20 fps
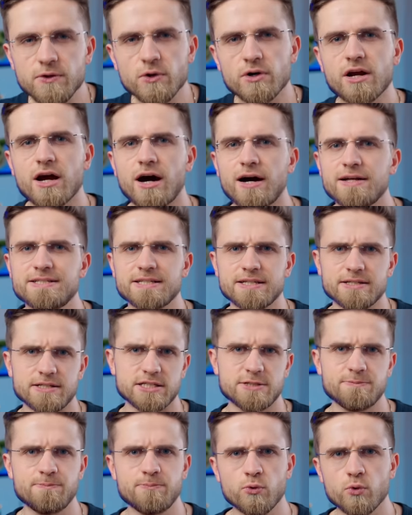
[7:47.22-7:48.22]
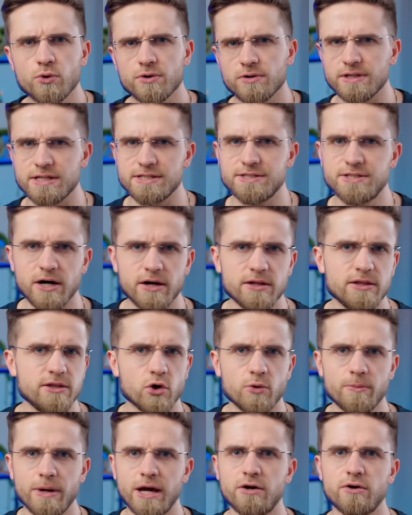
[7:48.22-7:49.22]
your content is poorly done,
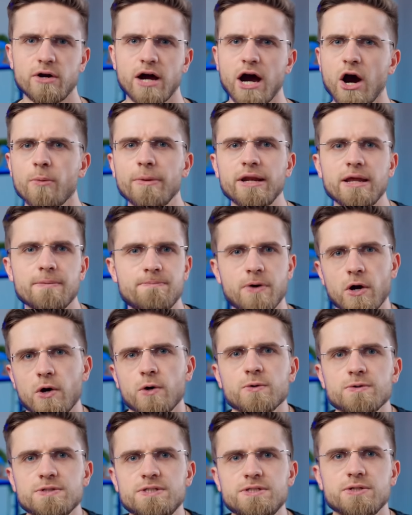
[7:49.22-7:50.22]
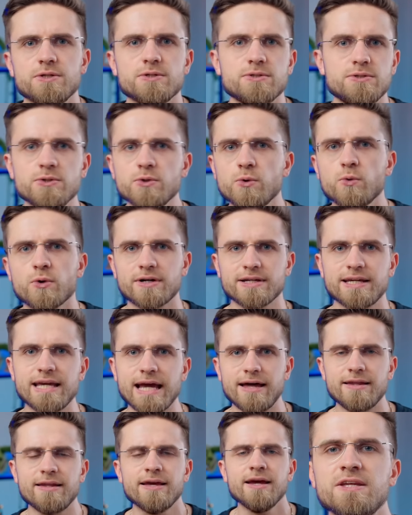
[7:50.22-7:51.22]
no matter how many posts you do or
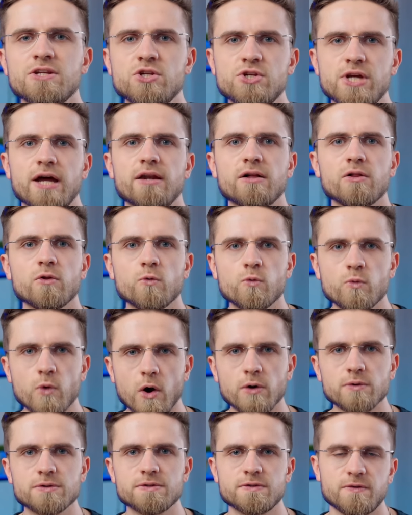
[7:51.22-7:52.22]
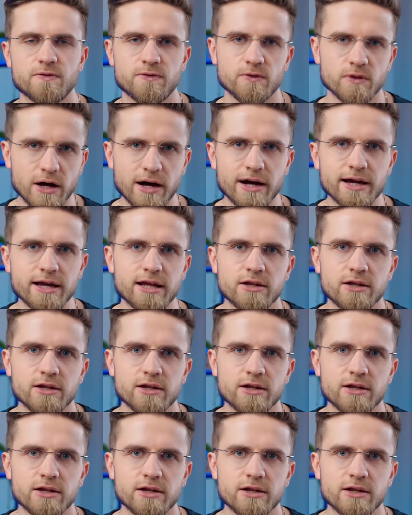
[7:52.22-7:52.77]
get, the channel won't fly.